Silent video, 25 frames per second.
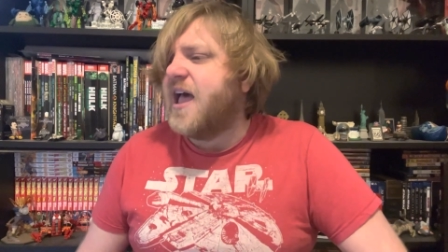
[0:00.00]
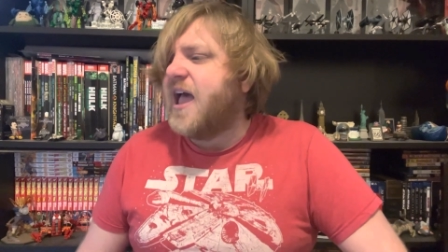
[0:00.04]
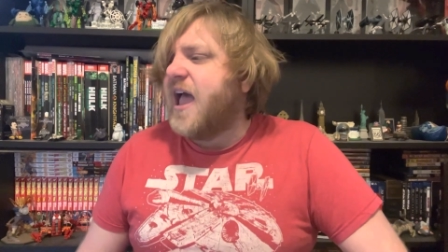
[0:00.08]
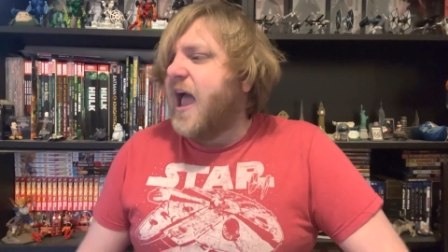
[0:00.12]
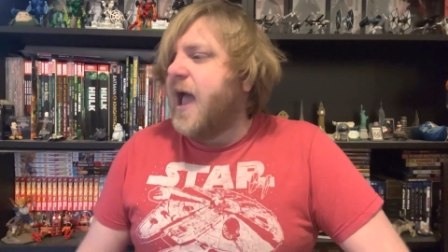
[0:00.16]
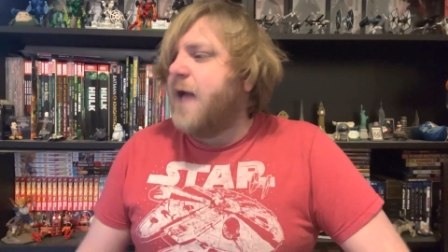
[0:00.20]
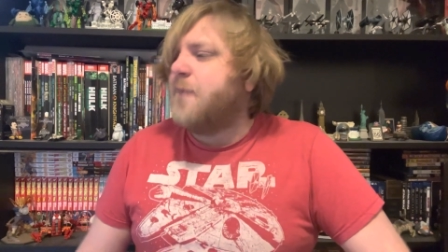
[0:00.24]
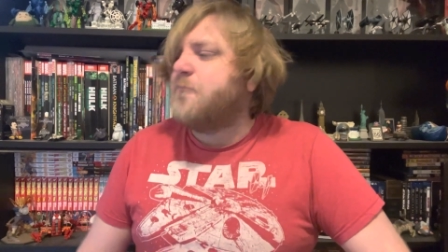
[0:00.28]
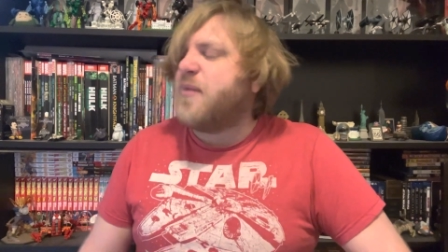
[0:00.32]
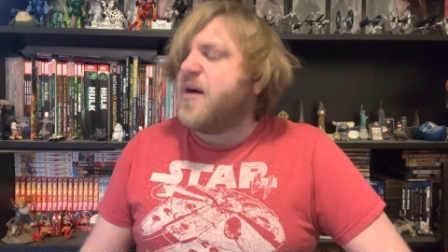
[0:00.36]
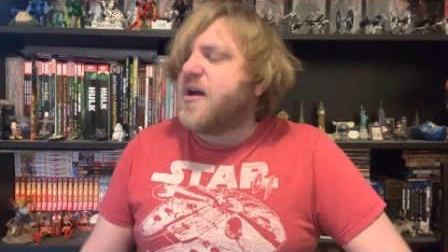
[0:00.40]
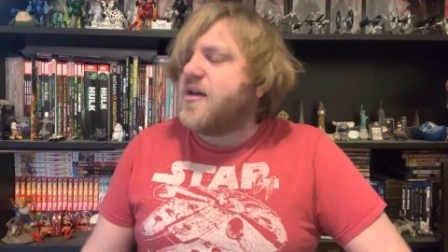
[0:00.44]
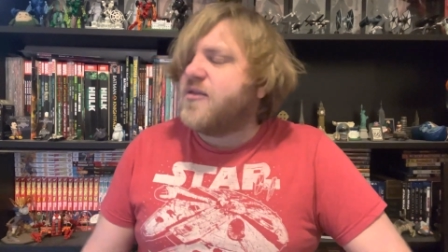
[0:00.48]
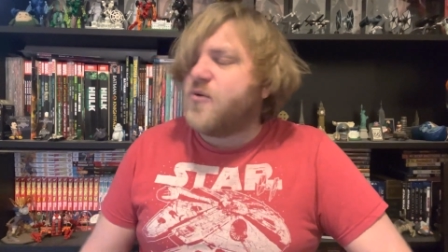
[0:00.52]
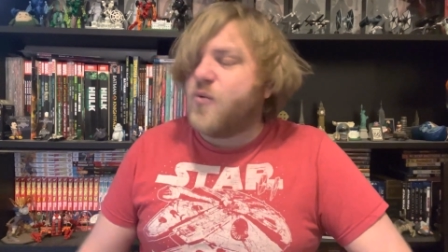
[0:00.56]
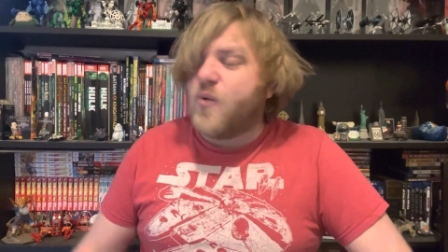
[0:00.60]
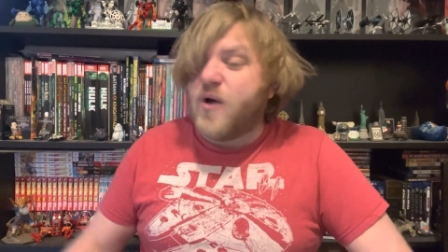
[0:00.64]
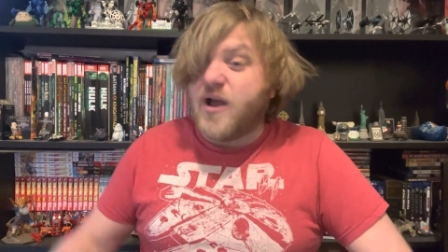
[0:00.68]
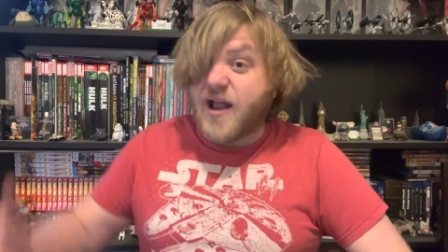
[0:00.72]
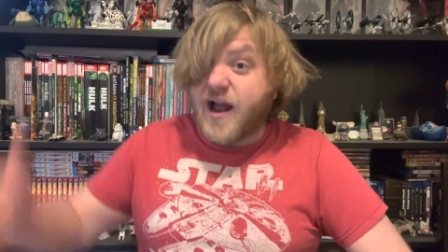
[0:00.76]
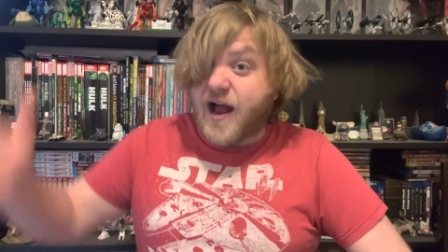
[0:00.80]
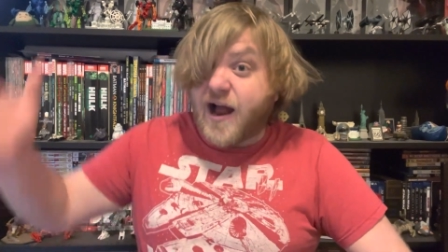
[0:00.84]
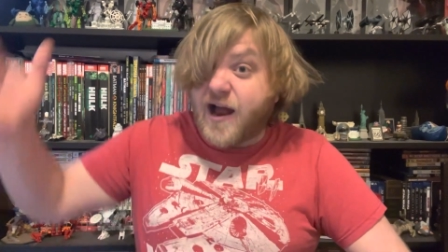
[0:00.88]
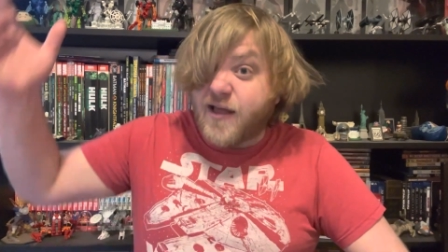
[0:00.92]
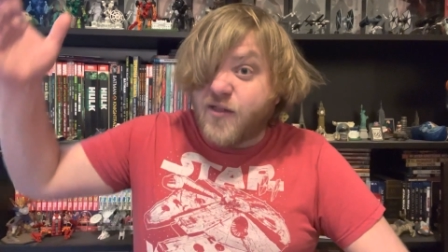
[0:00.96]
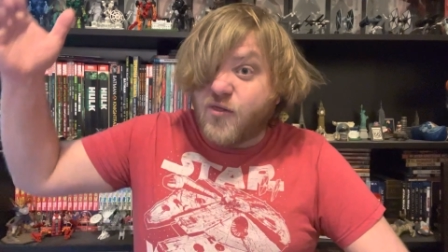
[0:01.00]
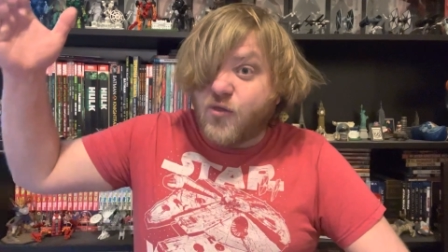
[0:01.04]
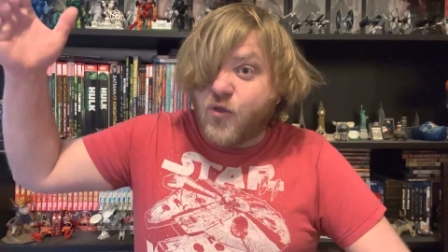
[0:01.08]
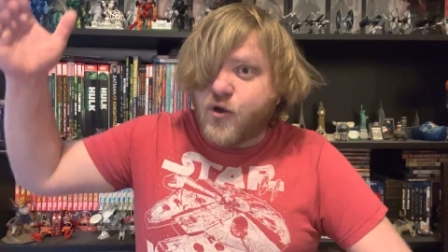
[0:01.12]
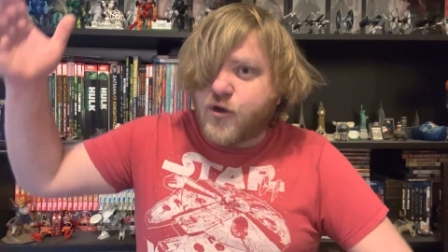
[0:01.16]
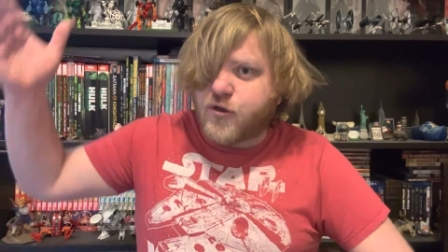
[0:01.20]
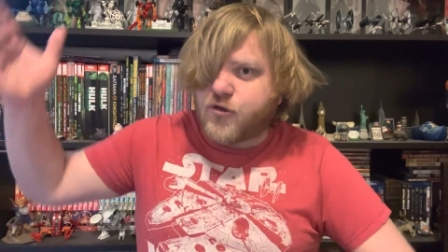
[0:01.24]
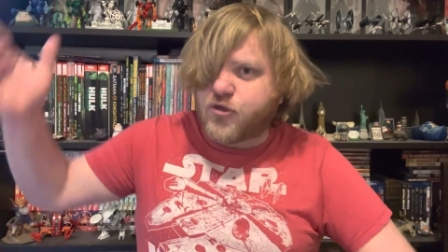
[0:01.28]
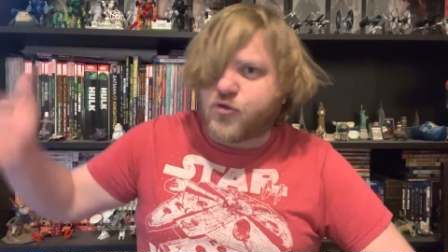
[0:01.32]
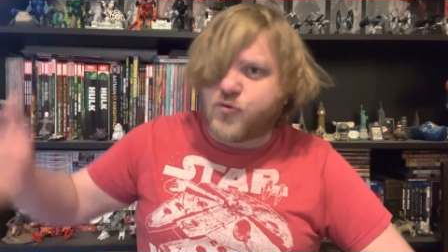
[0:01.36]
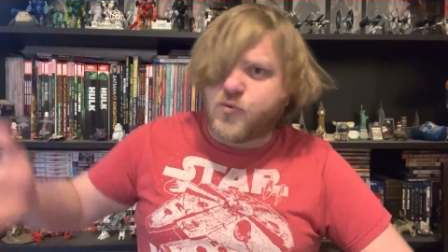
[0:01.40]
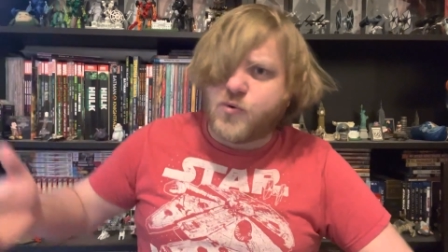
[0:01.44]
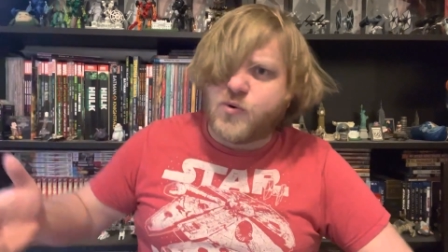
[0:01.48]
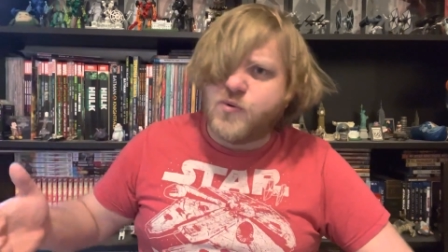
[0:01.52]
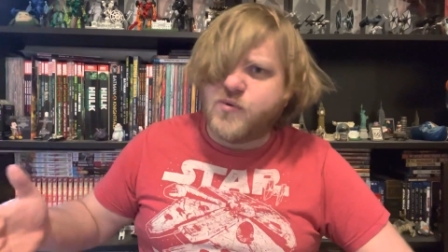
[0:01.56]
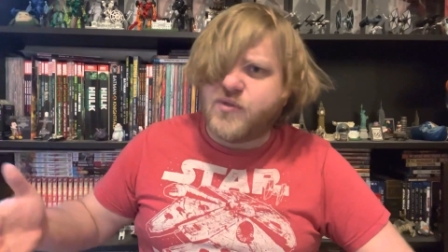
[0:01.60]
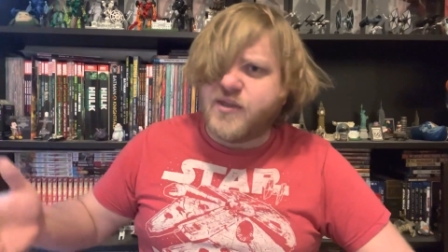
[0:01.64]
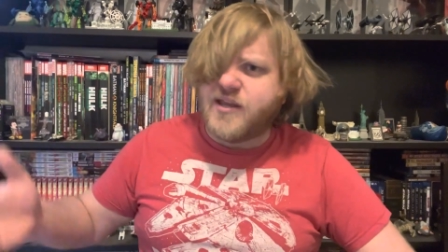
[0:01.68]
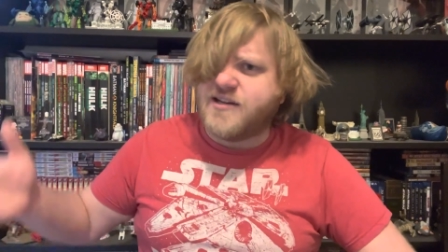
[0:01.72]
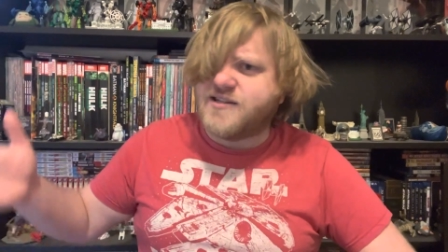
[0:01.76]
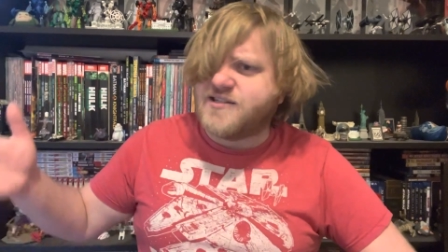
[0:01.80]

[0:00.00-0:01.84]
And by the way, I looked through the